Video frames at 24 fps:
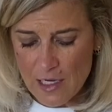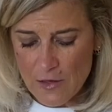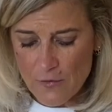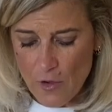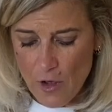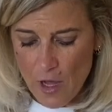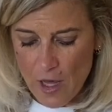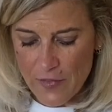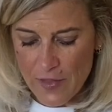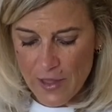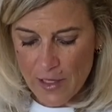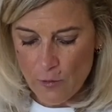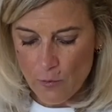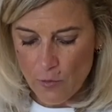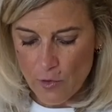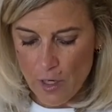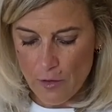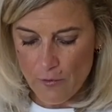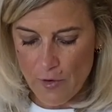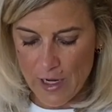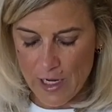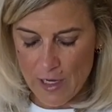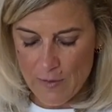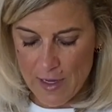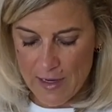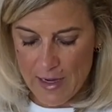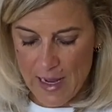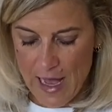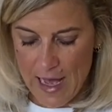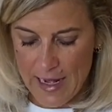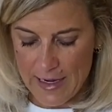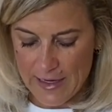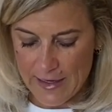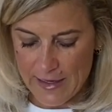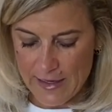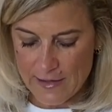of all, I think what I recommend
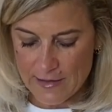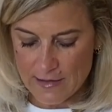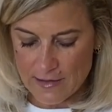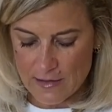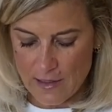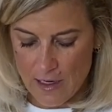adding is,